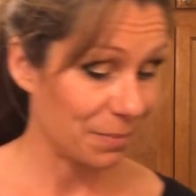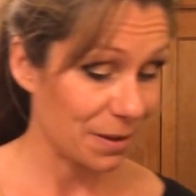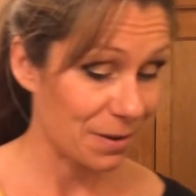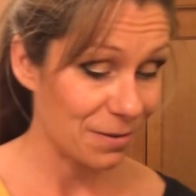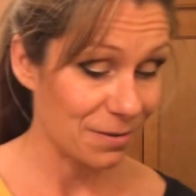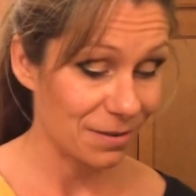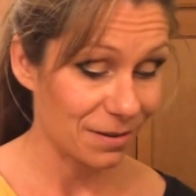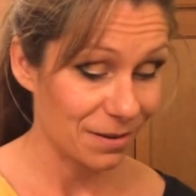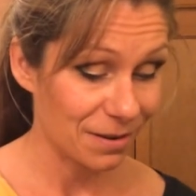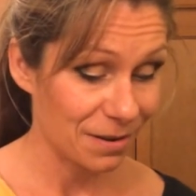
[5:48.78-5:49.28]

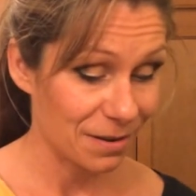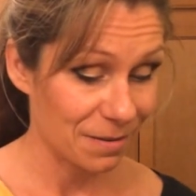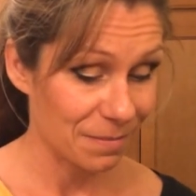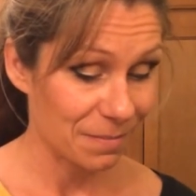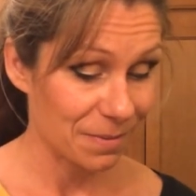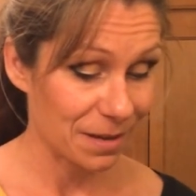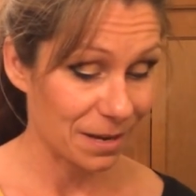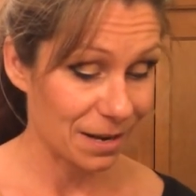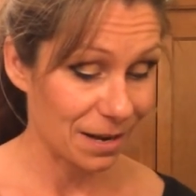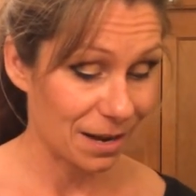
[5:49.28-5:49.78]
potent.
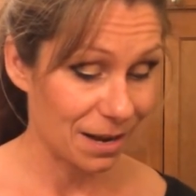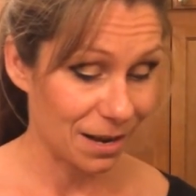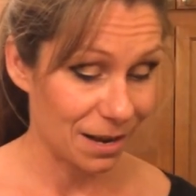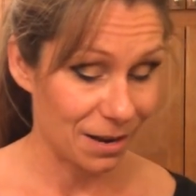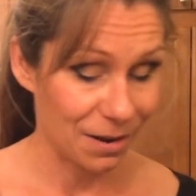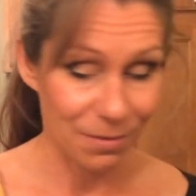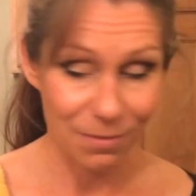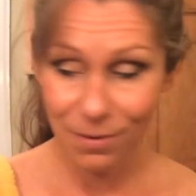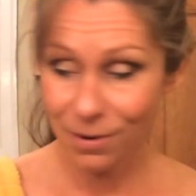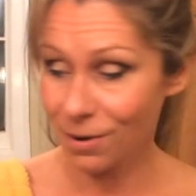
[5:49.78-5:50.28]
But
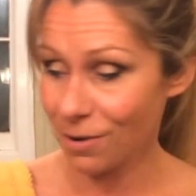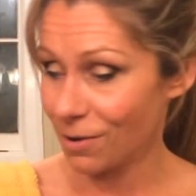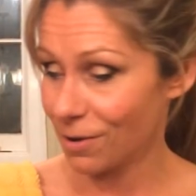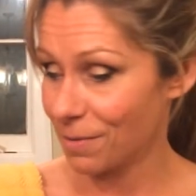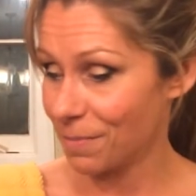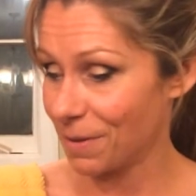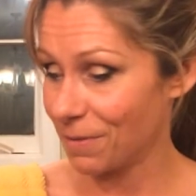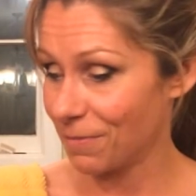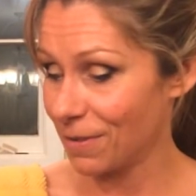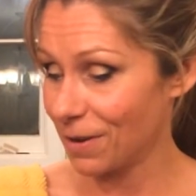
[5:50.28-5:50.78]
we're going
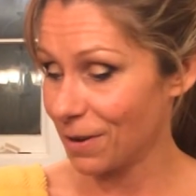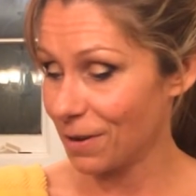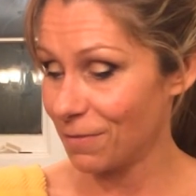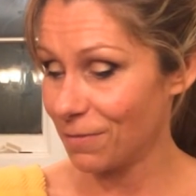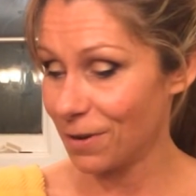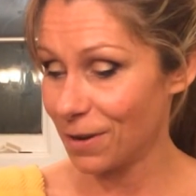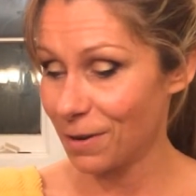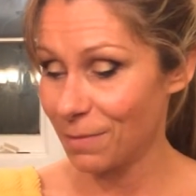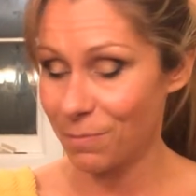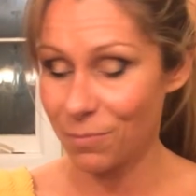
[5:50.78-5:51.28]
to be very,
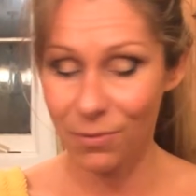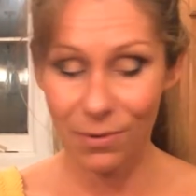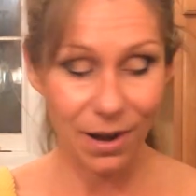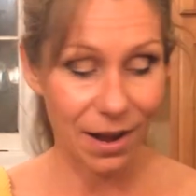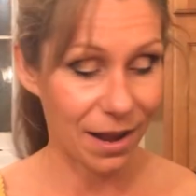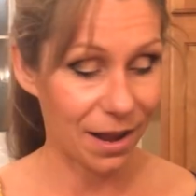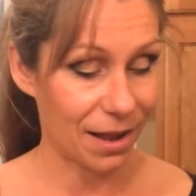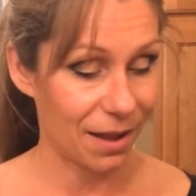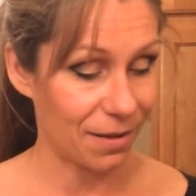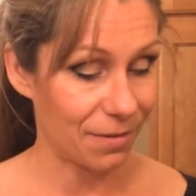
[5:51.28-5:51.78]
very
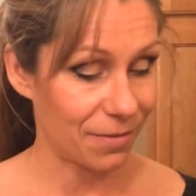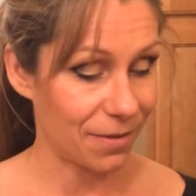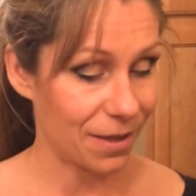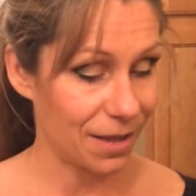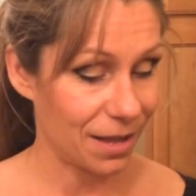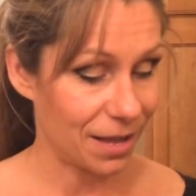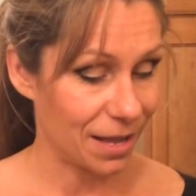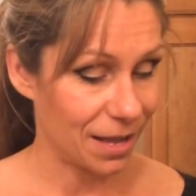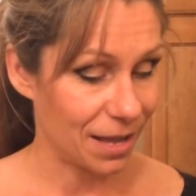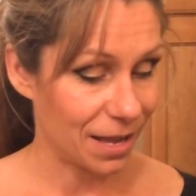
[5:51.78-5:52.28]
brave
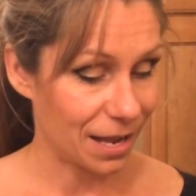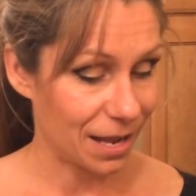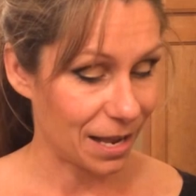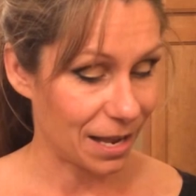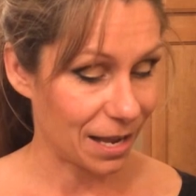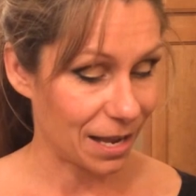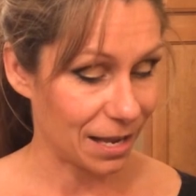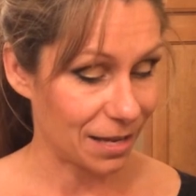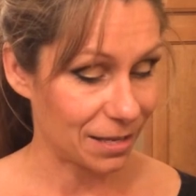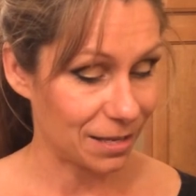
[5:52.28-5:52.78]

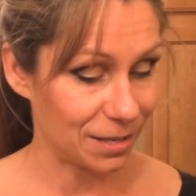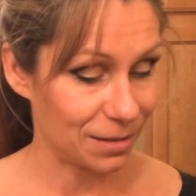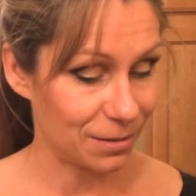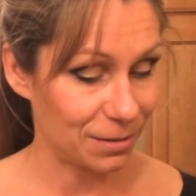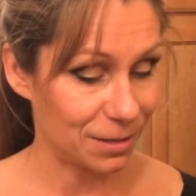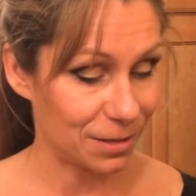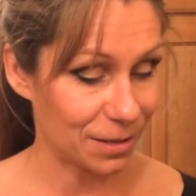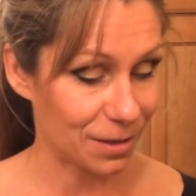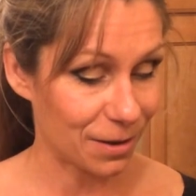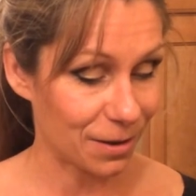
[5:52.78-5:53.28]
and do
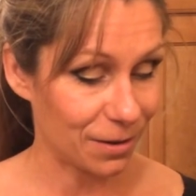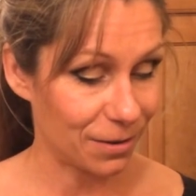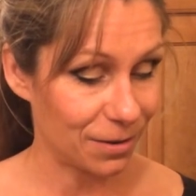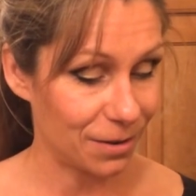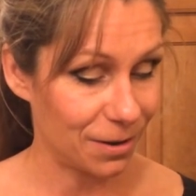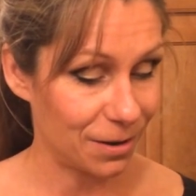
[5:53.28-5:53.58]
so.